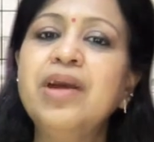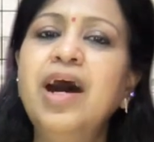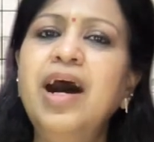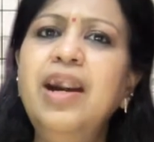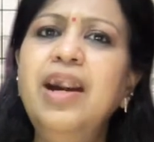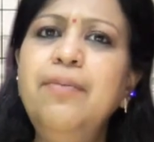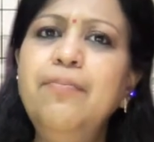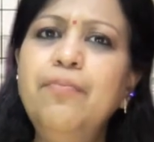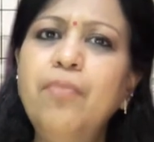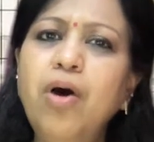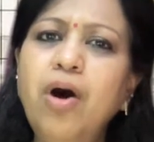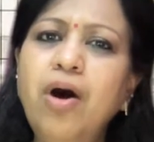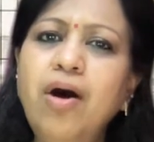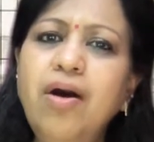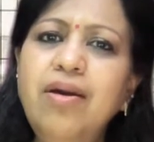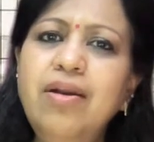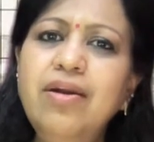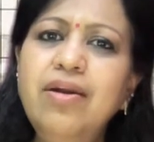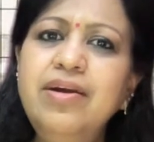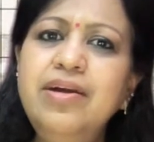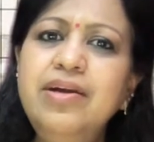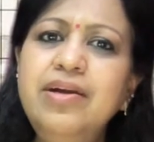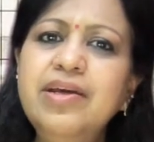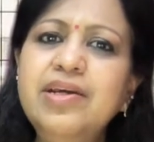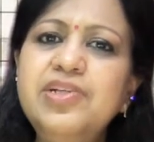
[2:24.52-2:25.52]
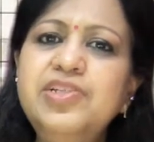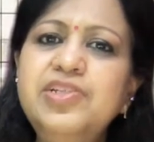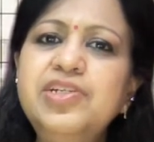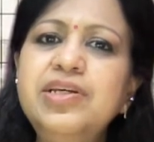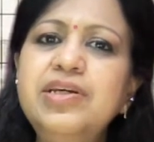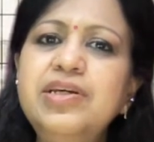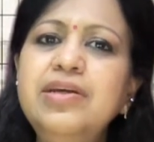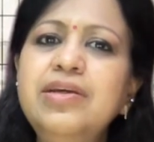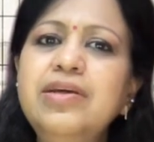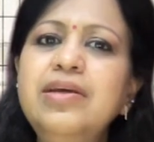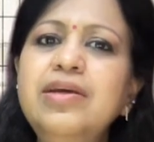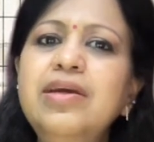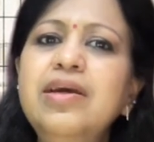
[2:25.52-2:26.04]
And modern
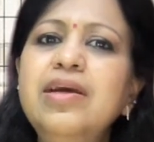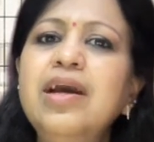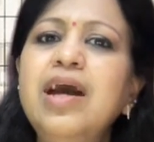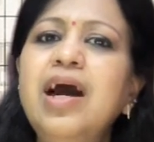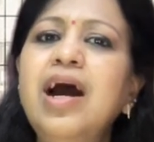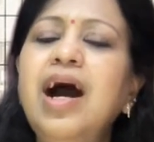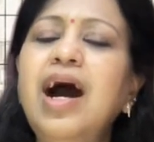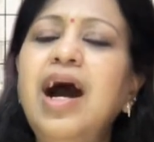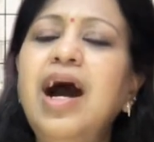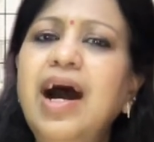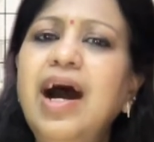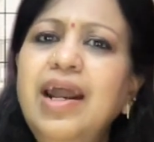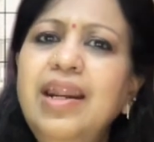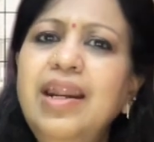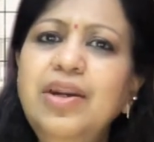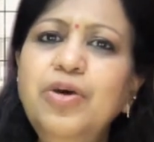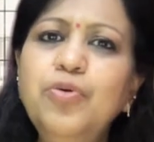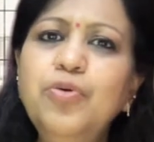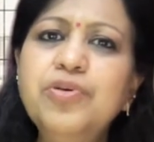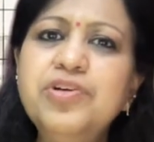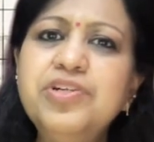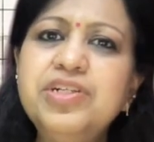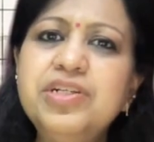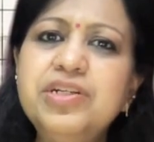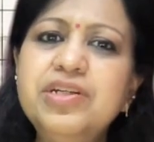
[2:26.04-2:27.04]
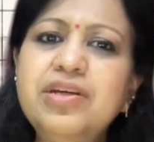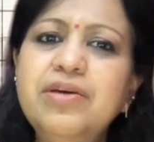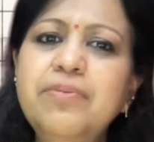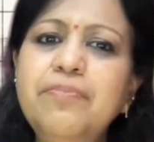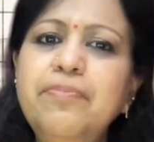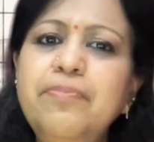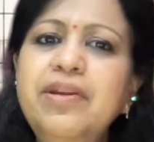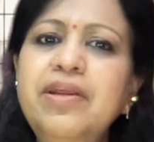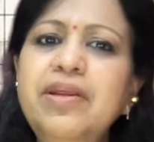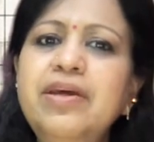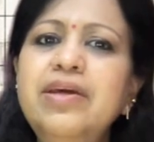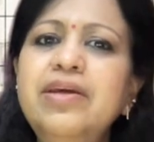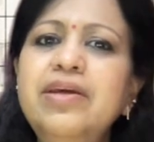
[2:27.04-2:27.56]
teaching
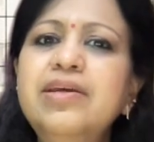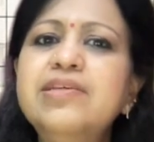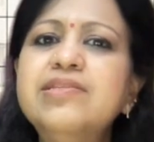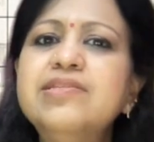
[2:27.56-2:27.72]
unquestionably